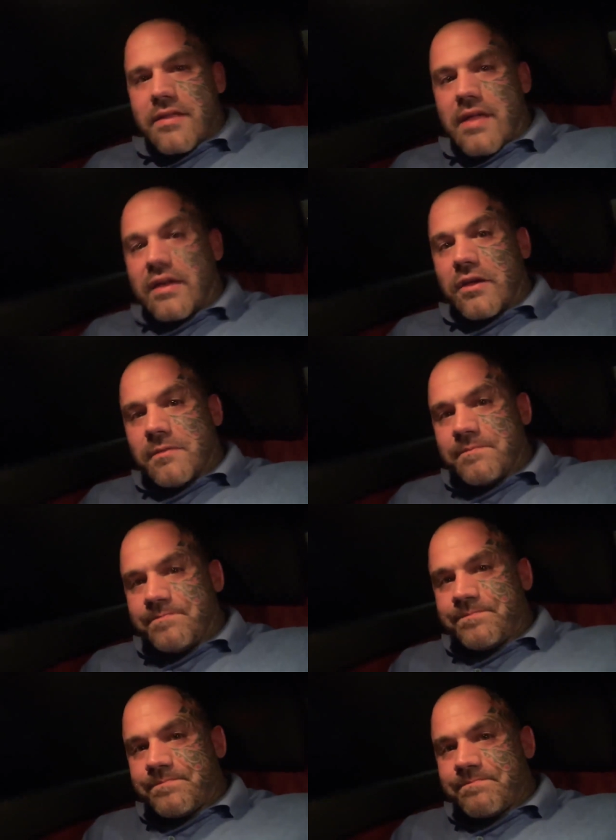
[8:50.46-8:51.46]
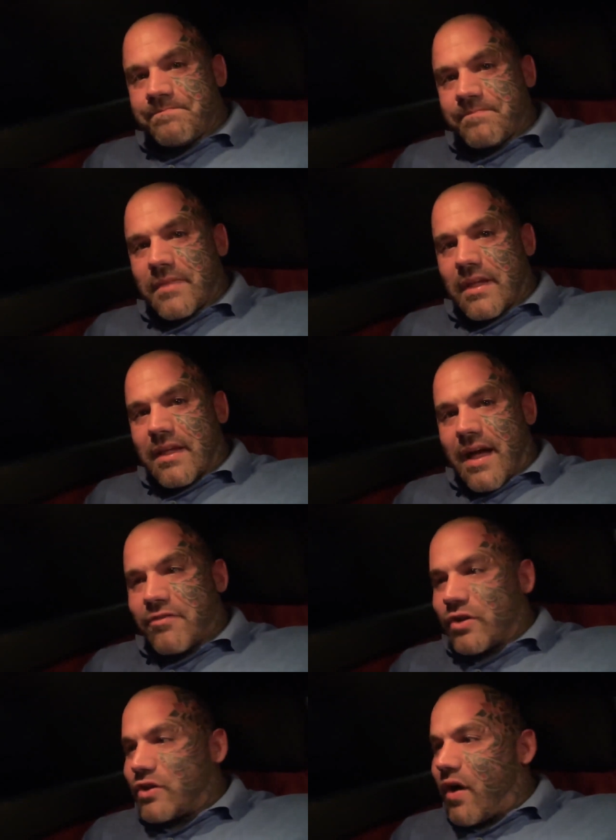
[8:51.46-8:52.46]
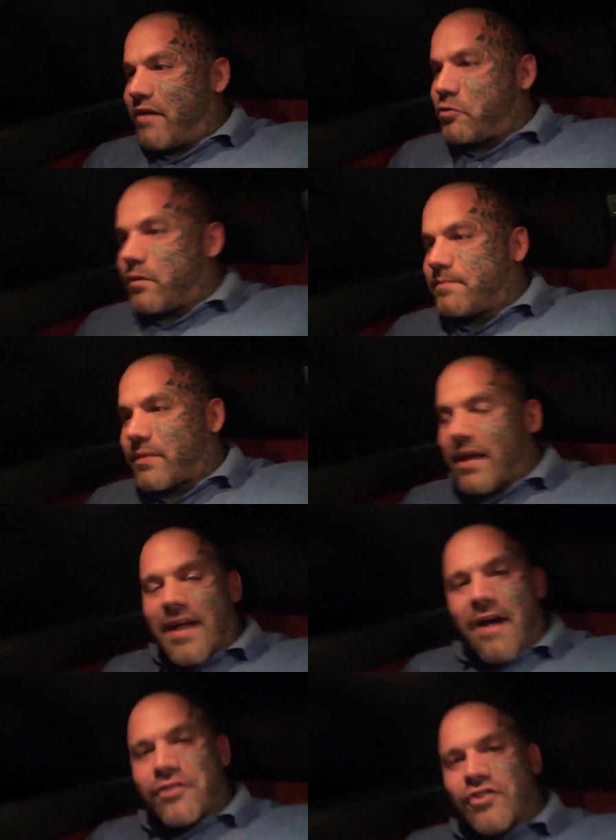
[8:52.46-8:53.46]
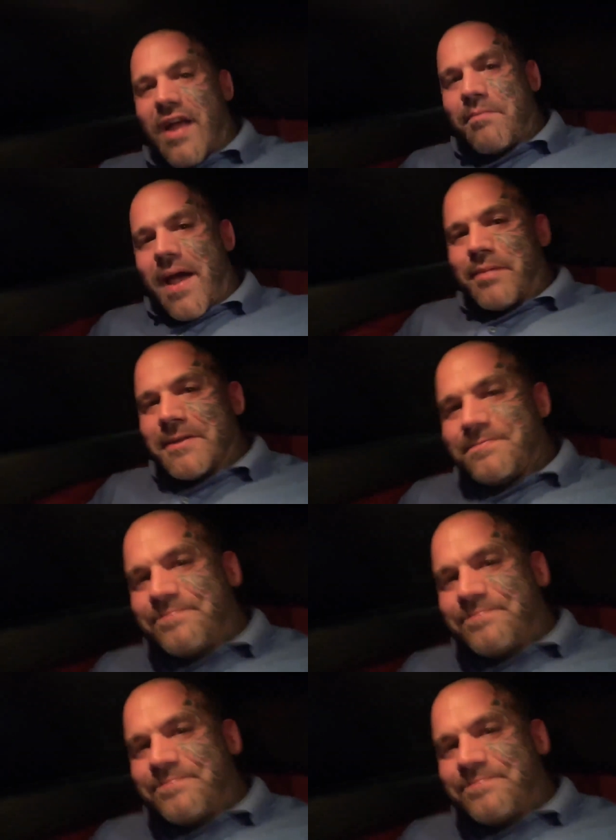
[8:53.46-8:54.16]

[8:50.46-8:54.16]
Thank you. Have a good night, everyone. Alpha Trainer, baby.